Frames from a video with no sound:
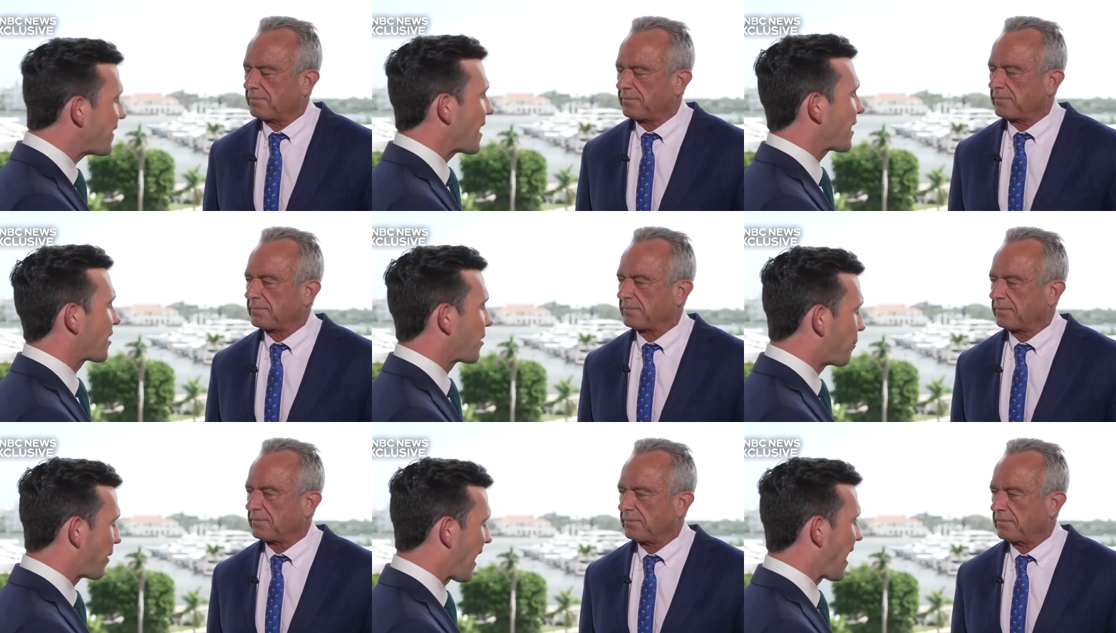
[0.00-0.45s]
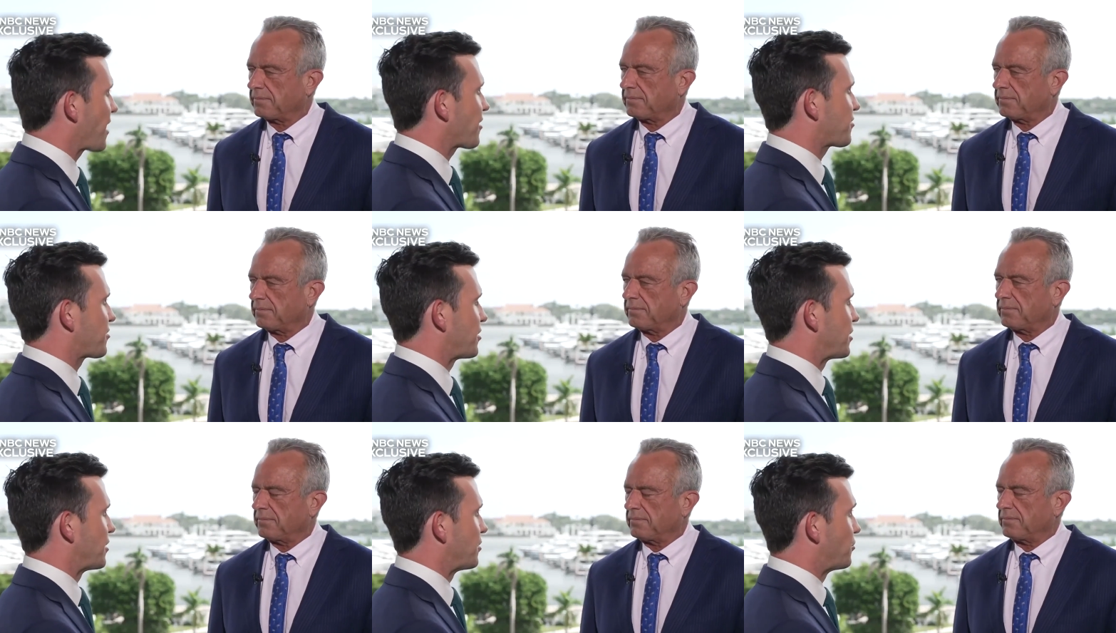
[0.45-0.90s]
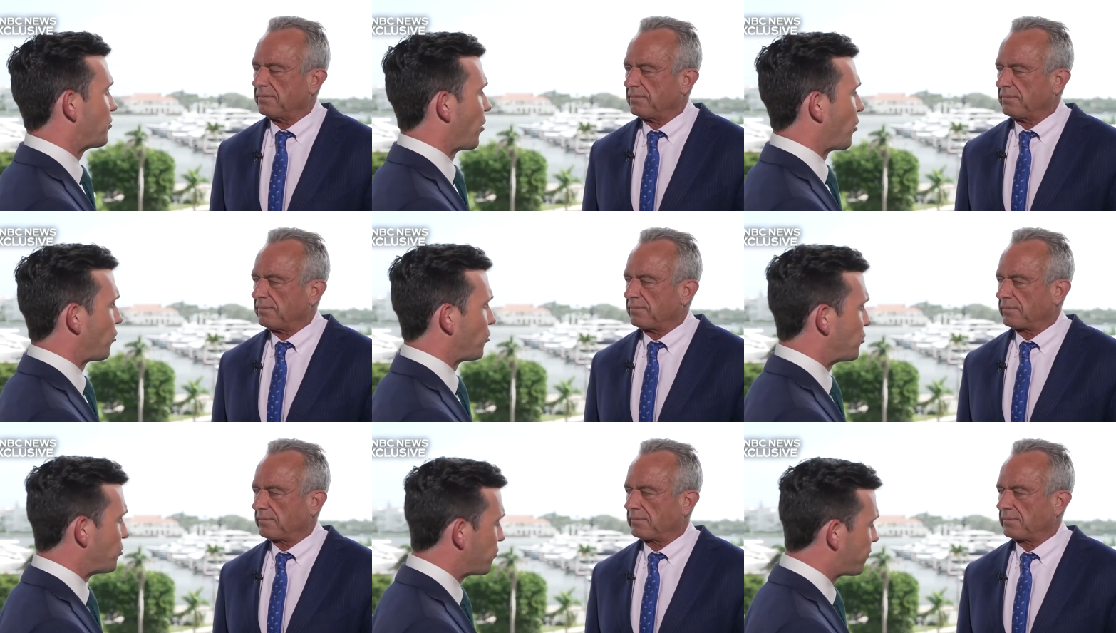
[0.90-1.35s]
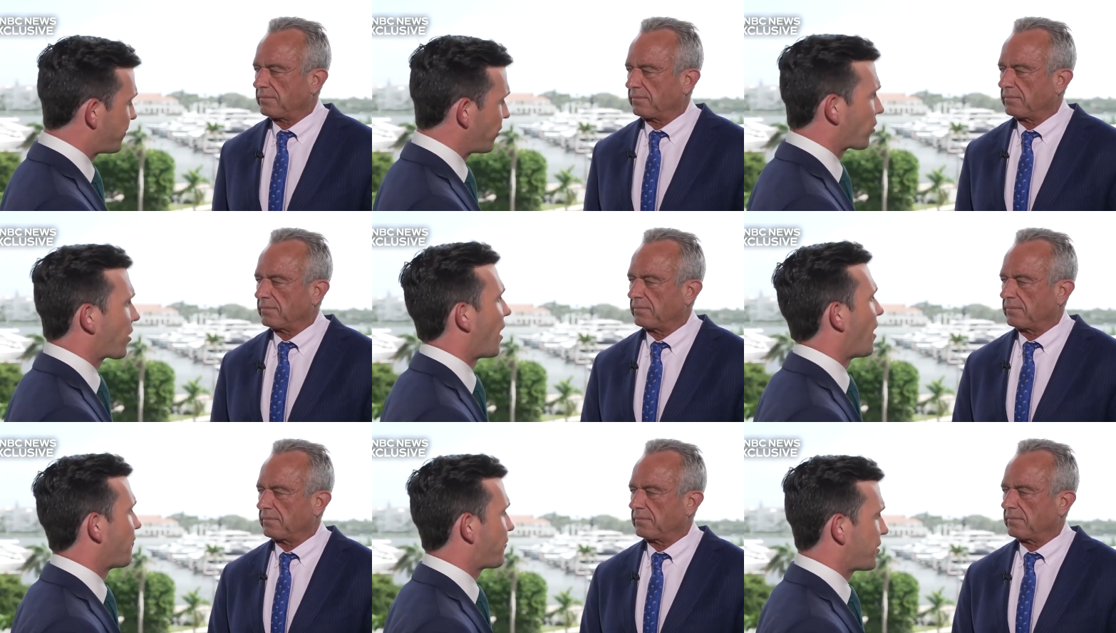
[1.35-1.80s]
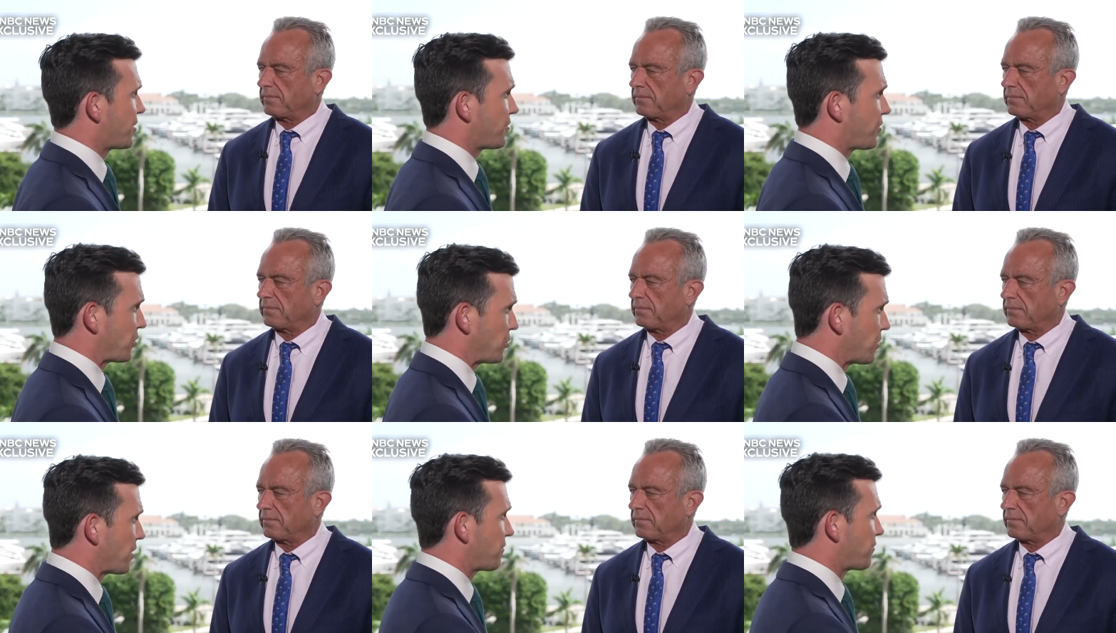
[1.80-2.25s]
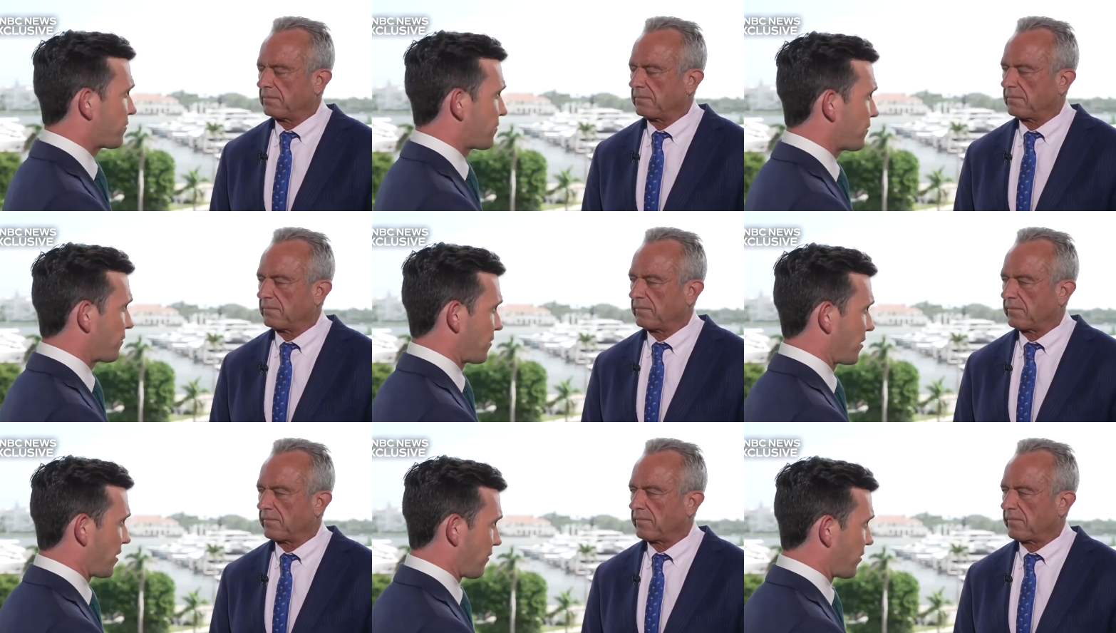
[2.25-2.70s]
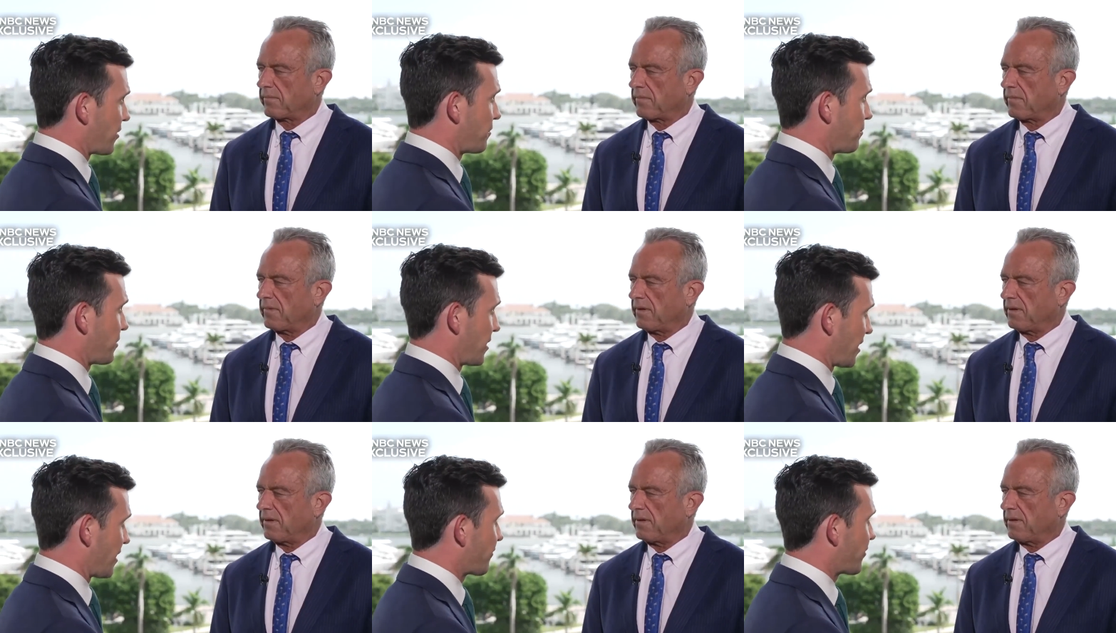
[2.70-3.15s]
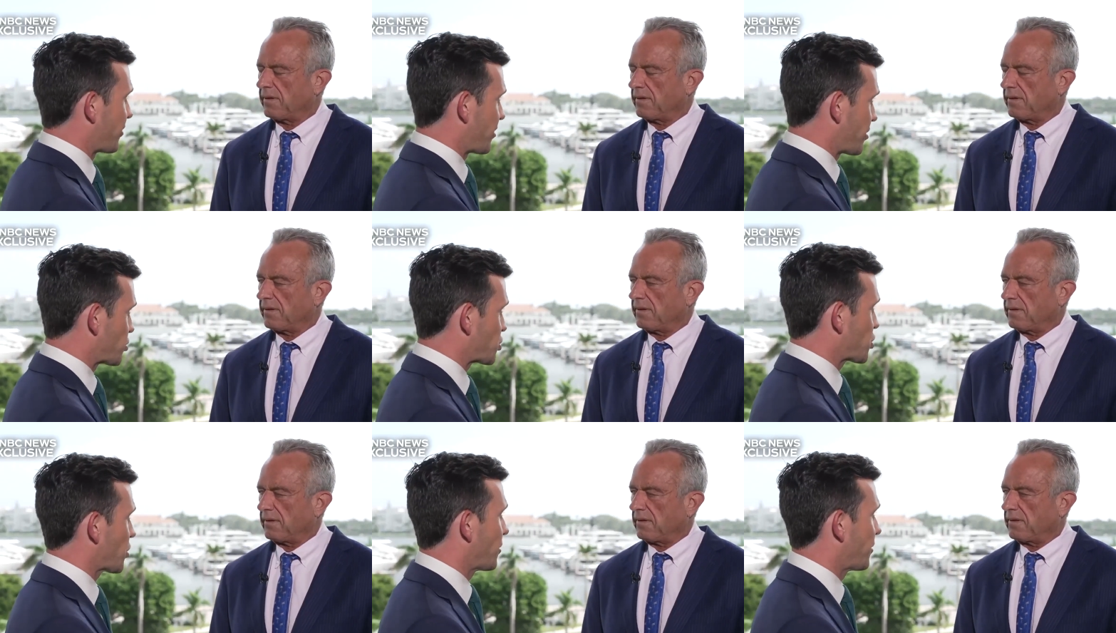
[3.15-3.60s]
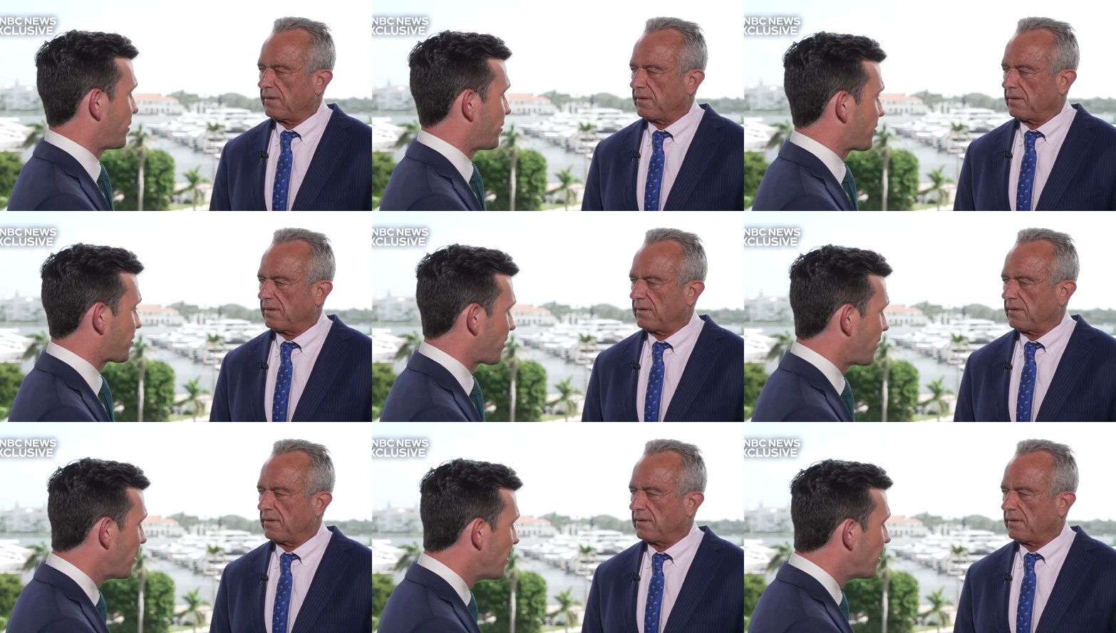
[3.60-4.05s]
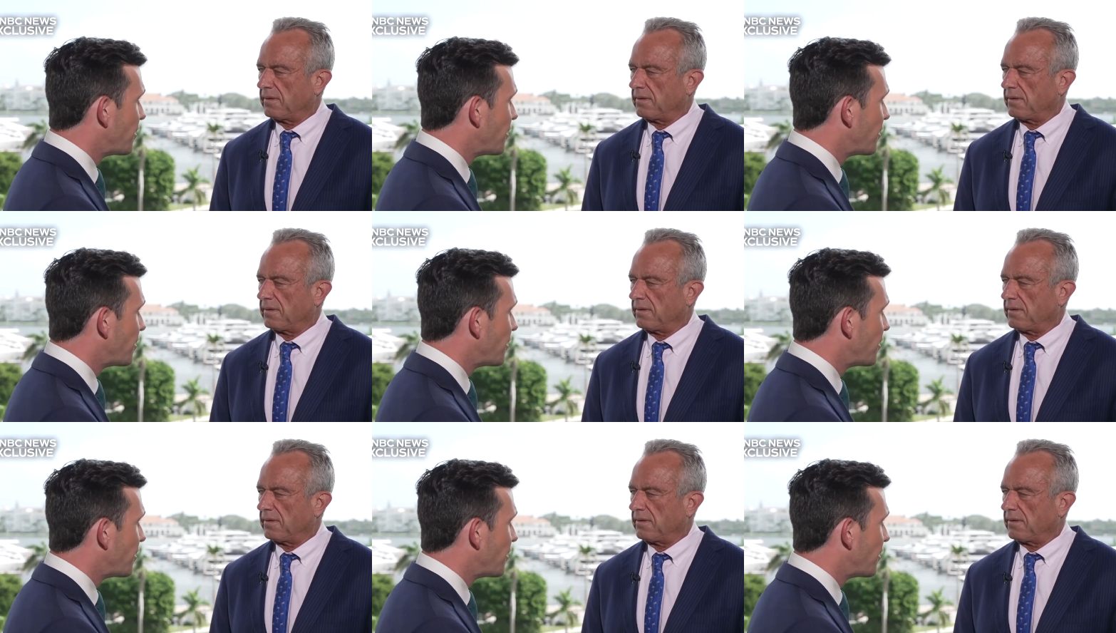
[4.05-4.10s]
Speaker 1: that capacity, though, you feel confident that you have given been given the assurance